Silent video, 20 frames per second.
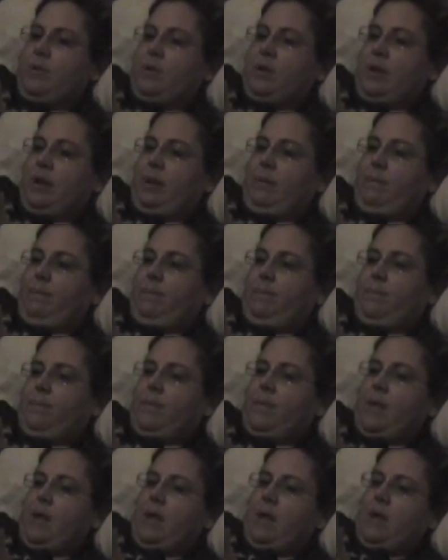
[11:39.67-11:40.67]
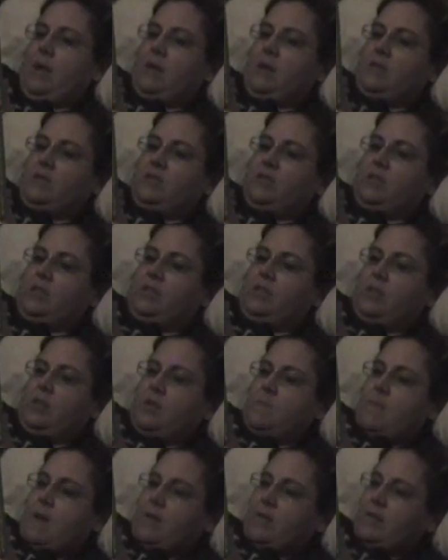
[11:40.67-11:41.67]
pudding. She
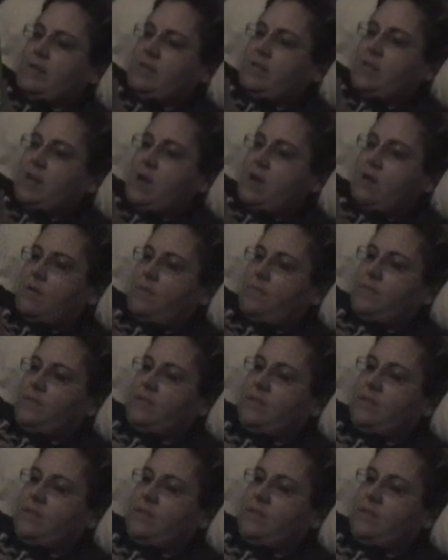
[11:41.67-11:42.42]
stood by the stove,